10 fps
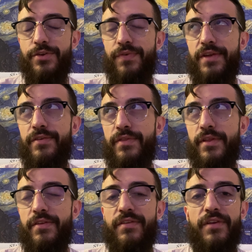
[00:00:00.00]
reason
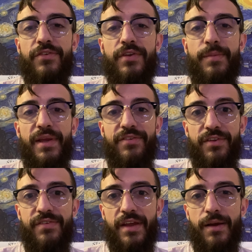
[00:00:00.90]
this is such an amazing
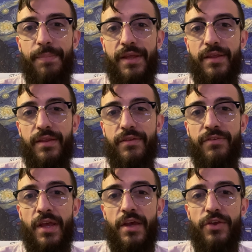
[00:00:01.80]
setup is
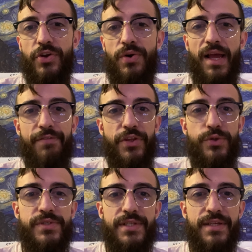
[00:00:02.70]
you don't have a
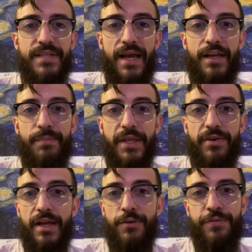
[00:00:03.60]
useless item in your
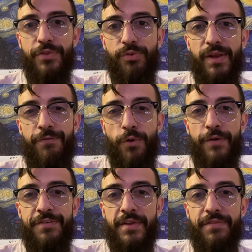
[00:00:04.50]
house for
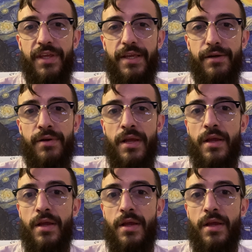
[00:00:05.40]
3/4 of the year.